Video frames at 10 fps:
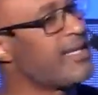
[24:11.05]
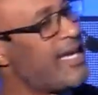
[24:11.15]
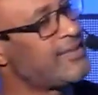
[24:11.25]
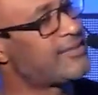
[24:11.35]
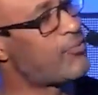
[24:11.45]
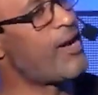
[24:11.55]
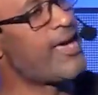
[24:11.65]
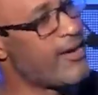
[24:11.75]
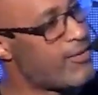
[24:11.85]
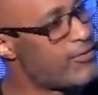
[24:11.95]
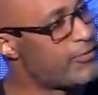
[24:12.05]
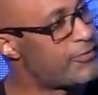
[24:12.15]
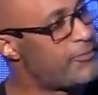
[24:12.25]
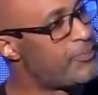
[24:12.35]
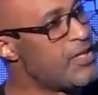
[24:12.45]
at
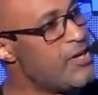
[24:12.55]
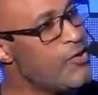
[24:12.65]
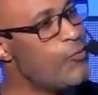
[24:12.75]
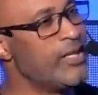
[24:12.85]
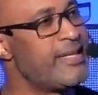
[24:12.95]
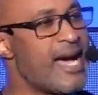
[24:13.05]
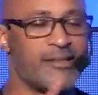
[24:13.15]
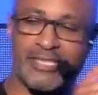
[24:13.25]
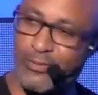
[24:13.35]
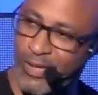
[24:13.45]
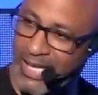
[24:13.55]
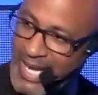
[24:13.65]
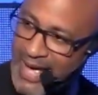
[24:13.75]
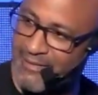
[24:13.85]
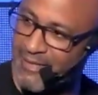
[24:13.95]
12, went down to
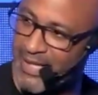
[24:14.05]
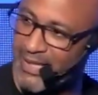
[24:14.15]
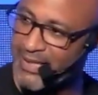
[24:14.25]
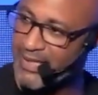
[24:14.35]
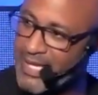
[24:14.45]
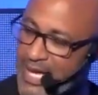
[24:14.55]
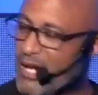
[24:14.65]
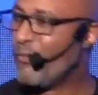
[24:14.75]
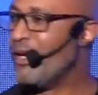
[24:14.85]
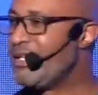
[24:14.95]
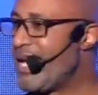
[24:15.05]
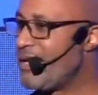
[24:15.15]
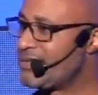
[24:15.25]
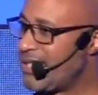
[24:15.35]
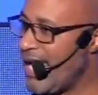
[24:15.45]
11, went
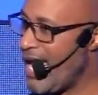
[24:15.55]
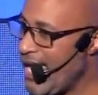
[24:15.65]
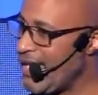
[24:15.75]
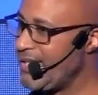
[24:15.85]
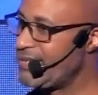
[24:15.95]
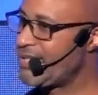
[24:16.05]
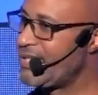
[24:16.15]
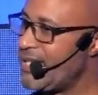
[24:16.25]
down to 8,